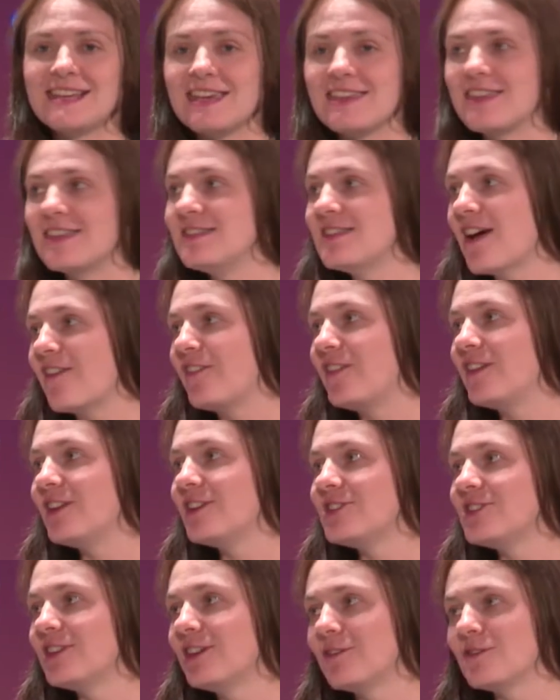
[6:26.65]
That's like the
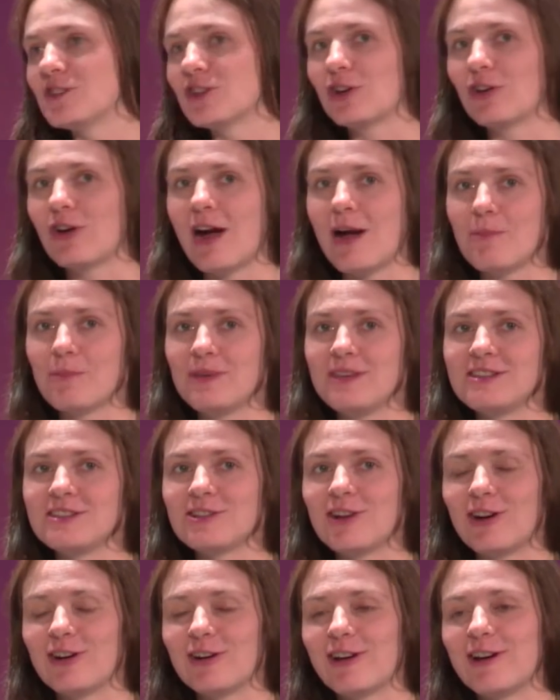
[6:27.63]
definition of scrappy
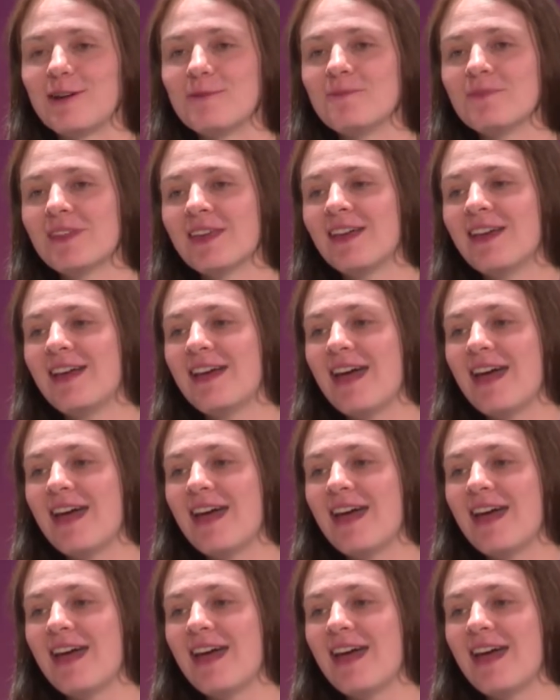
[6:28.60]
startup.